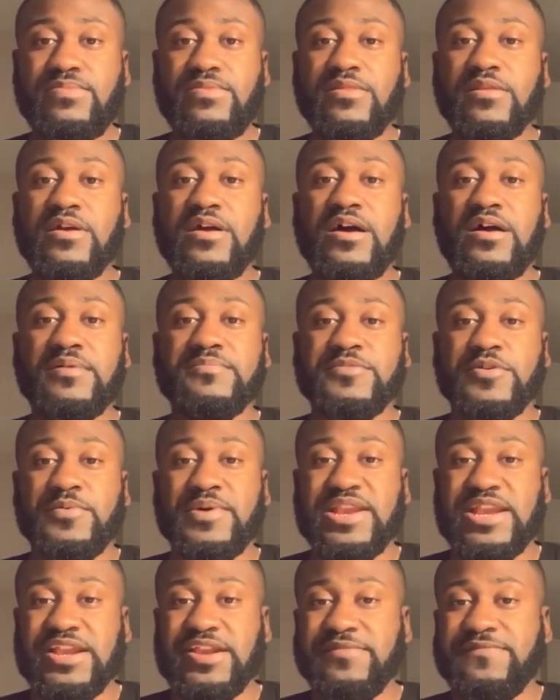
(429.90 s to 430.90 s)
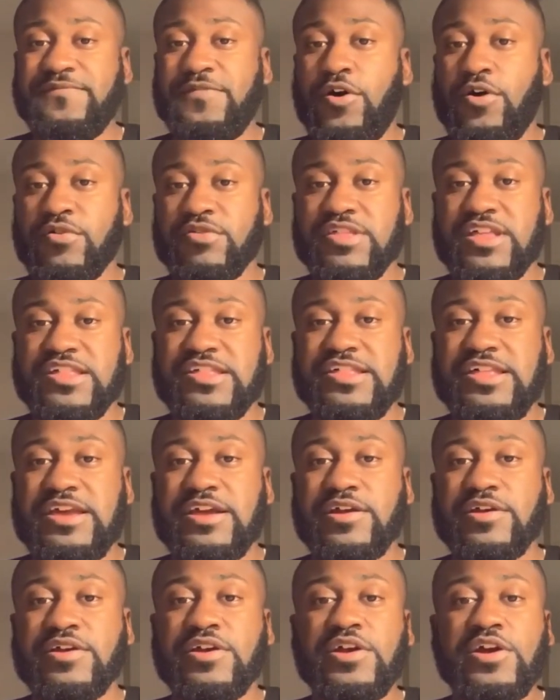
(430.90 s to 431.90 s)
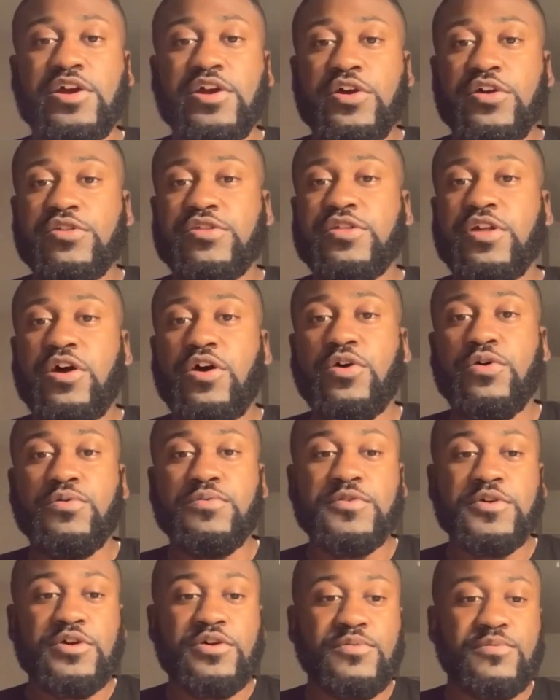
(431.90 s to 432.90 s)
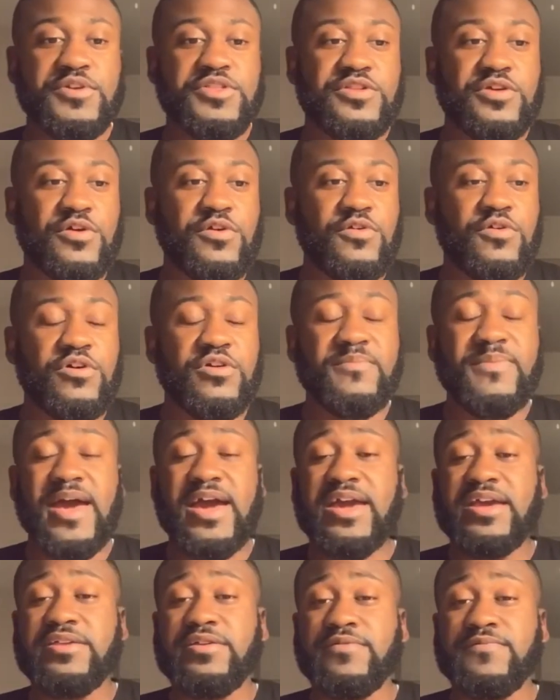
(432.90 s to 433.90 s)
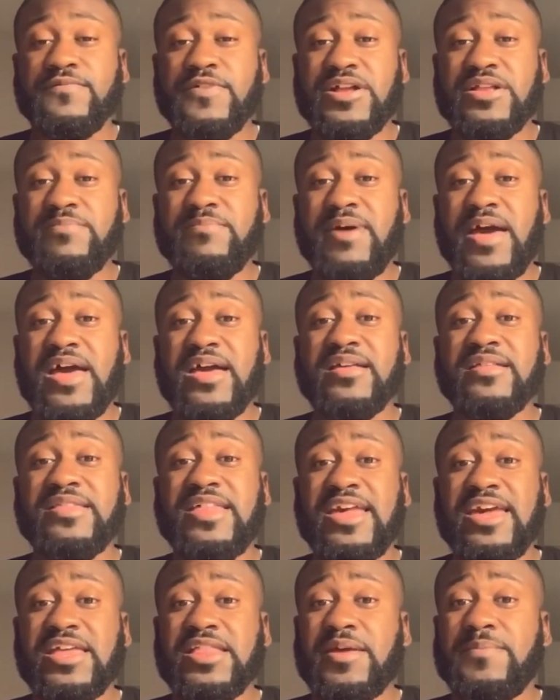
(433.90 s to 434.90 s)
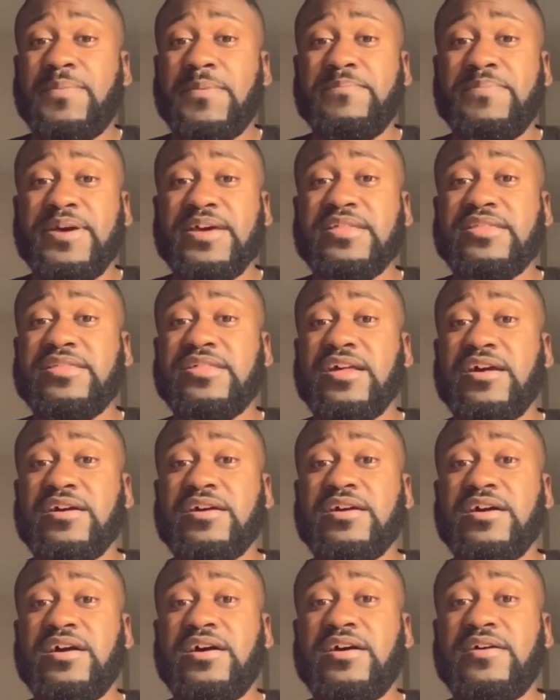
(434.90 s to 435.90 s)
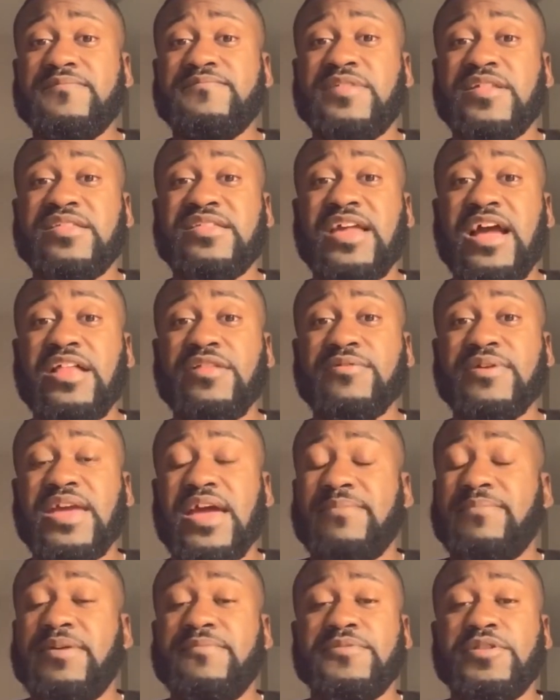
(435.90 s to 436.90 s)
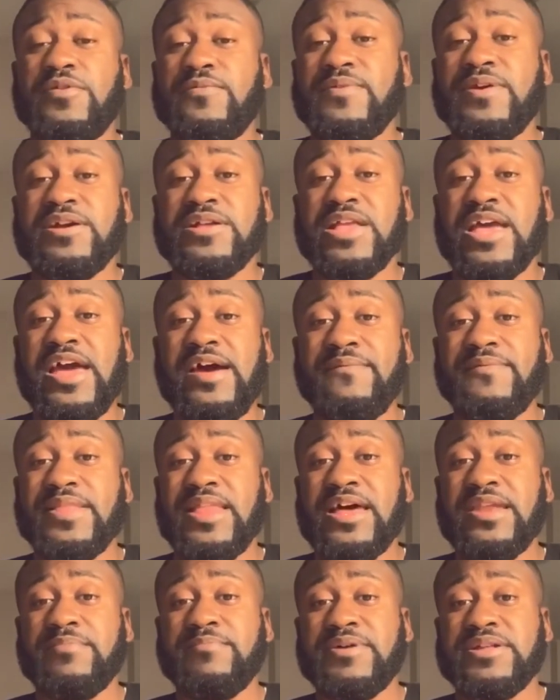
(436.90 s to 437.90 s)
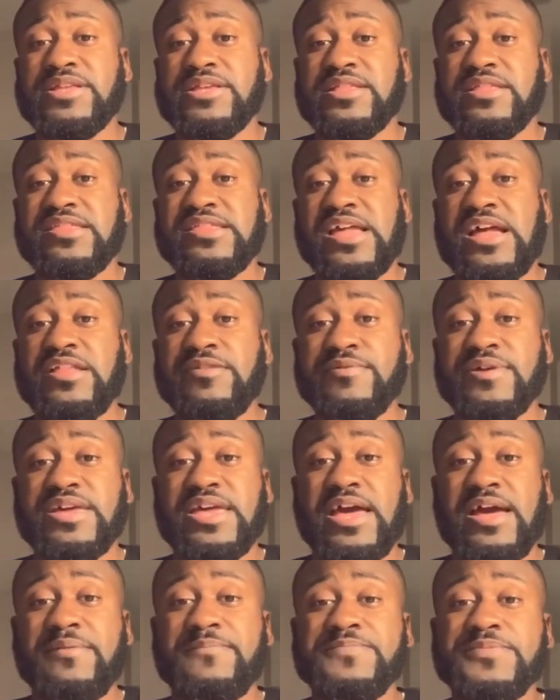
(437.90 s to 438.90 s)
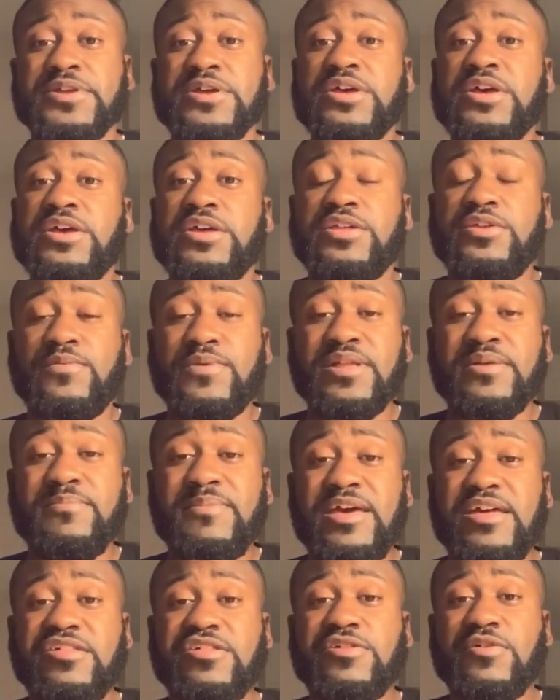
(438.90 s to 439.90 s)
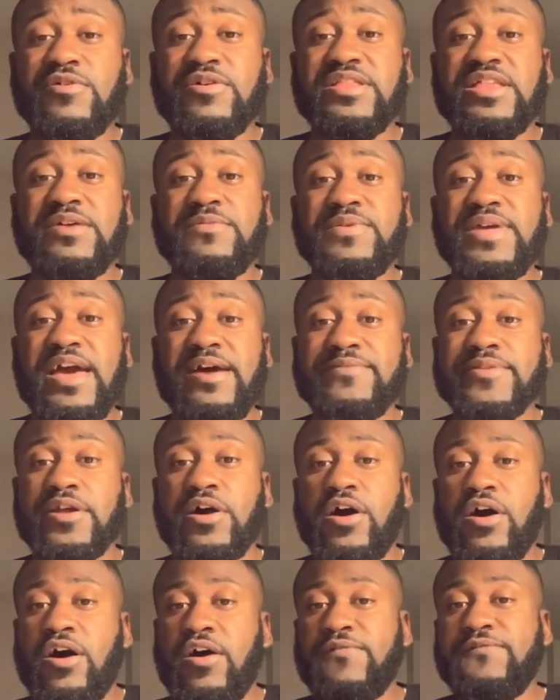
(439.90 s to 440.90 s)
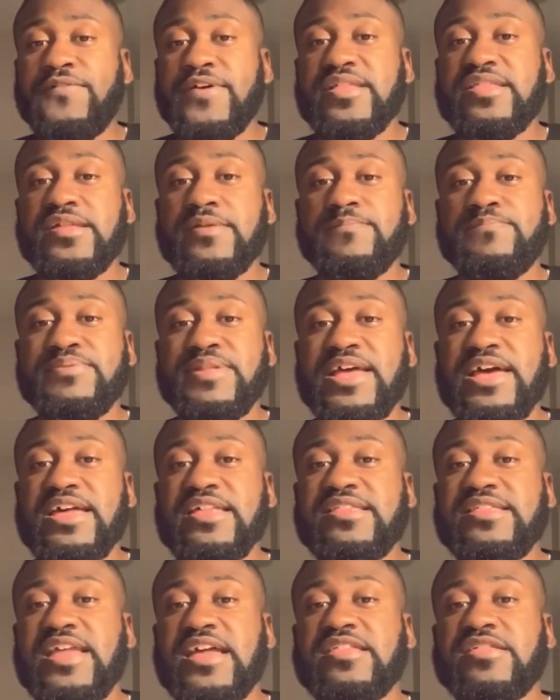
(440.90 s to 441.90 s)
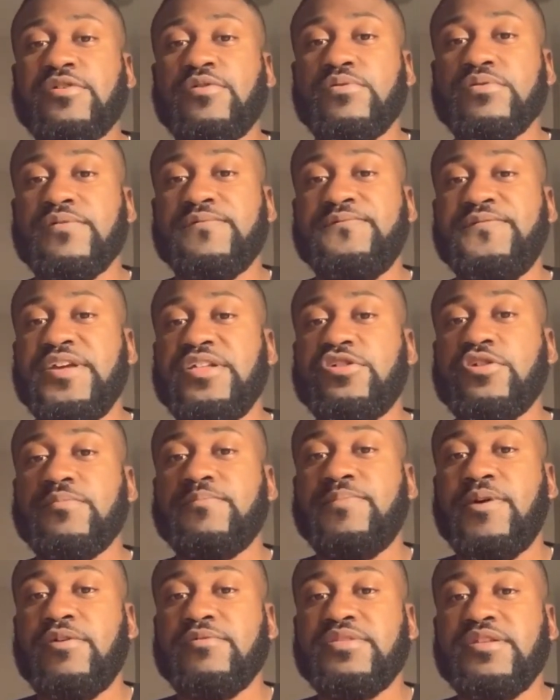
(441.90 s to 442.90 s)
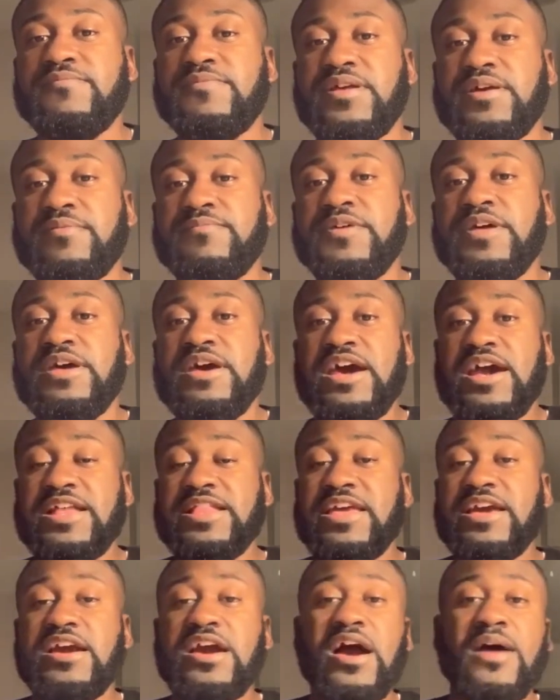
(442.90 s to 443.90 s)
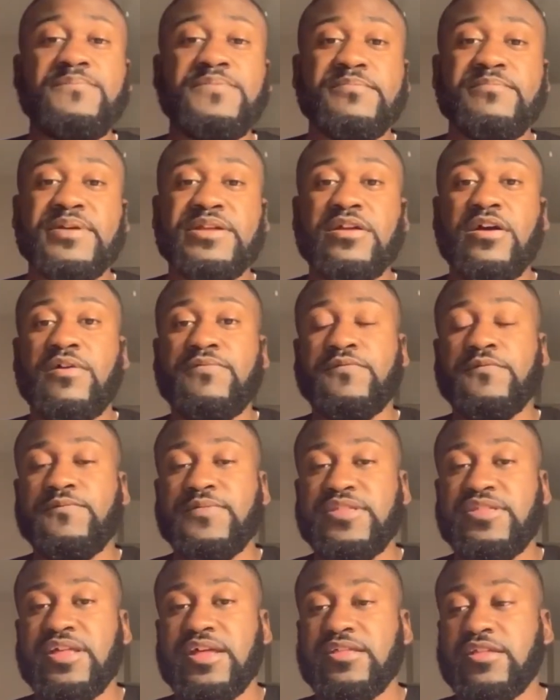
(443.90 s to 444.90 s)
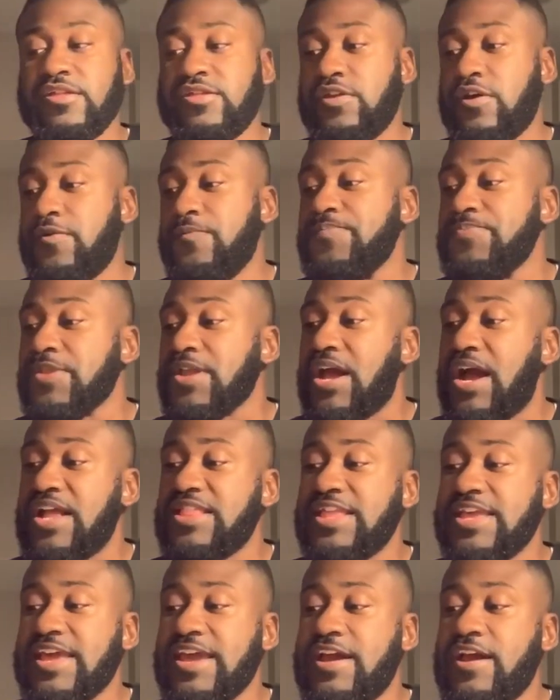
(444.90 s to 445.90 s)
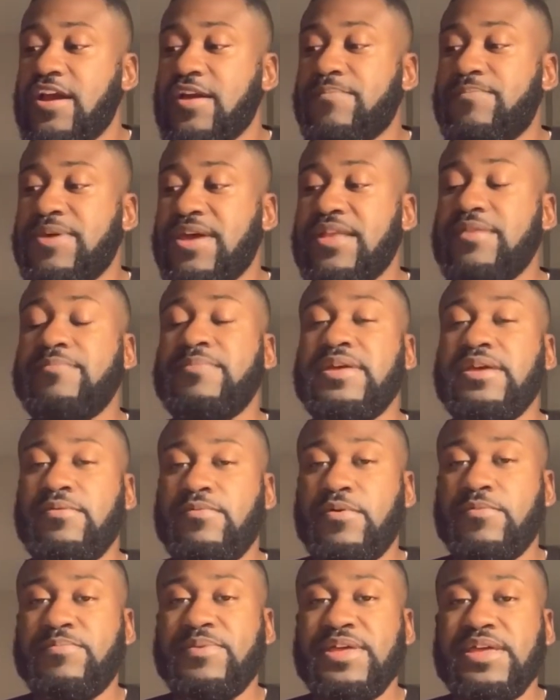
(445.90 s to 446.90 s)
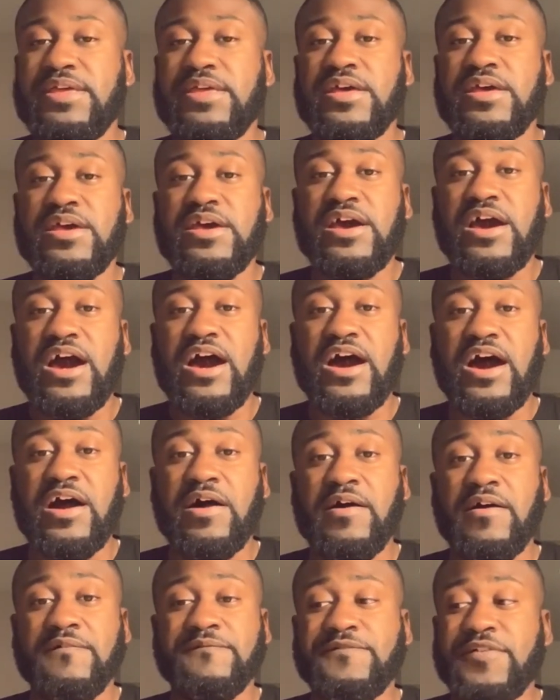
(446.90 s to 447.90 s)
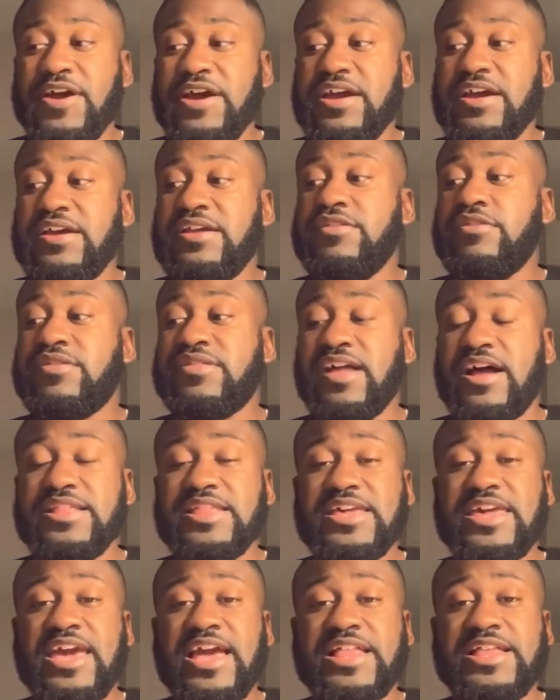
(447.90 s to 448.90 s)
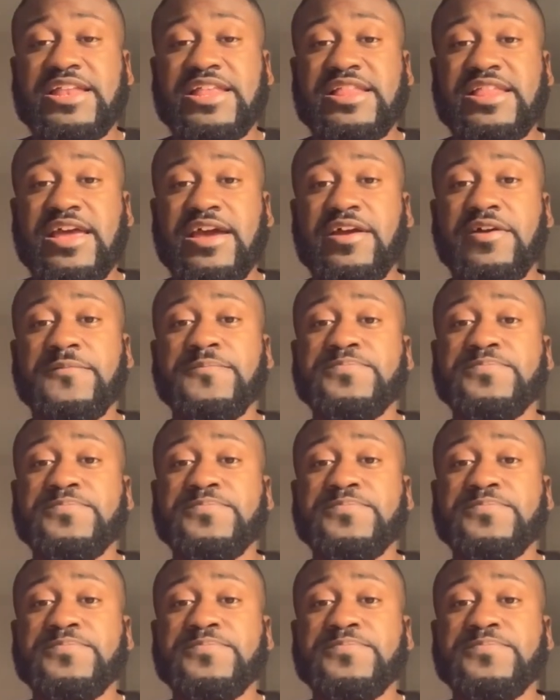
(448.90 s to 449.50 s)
the way that it falls this year. So with your quarterback and your running back taking up a big chunk of the salary cap, even though we're going to have a lot of money in the salary cap, you want to make sure that we have an offense in place that's going to feature both of them and they complement off of each other. So I think Eric Bieniemy would be a very solid candidate there.